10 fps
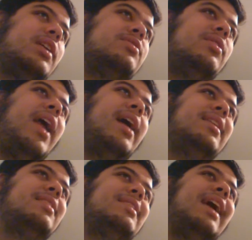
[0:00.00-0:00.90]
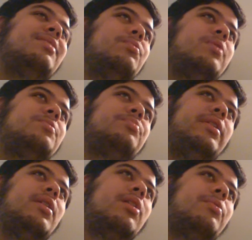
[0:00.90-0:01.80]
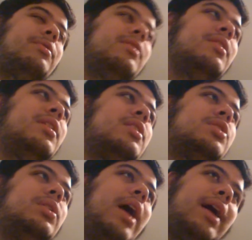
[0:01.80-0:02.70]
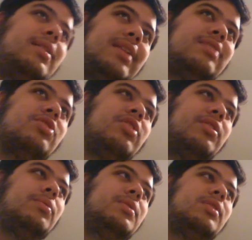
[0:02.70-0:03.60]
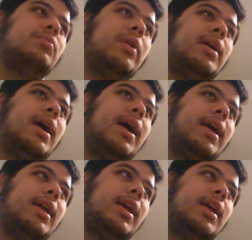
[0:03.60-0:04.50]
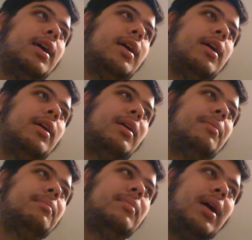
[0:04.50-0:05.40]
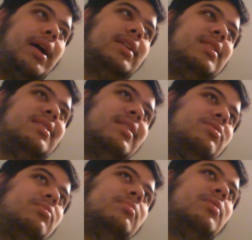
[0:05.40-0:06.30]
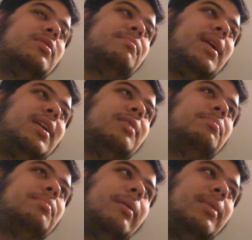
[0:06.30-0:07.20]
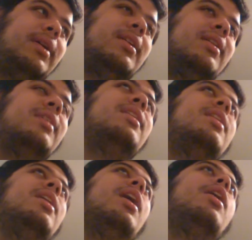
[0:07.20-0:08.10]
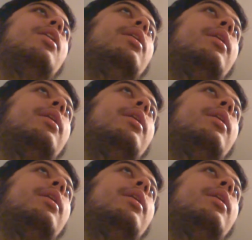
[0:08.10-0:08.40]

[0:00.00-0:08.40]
so yeah, that that was pretty awkward. So uh, that's another reason why I uh, I decided to not make it public. Uh,